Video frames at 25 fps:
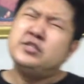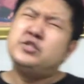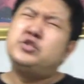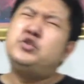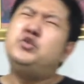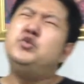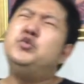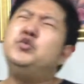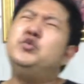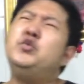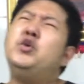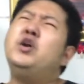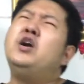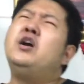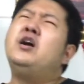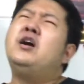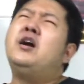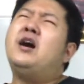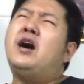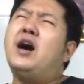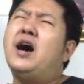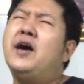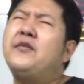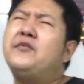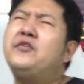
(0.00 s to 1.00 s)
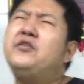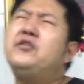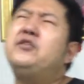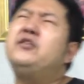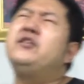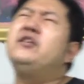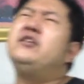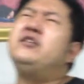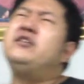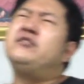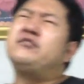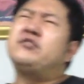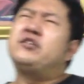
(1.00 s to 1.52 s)
to other
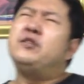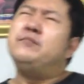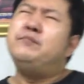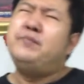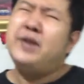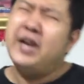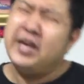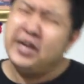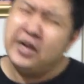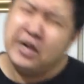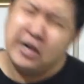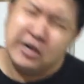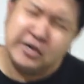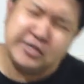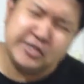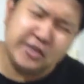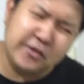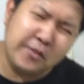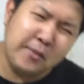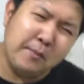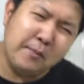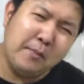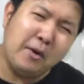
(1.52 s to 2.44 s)
competitors on the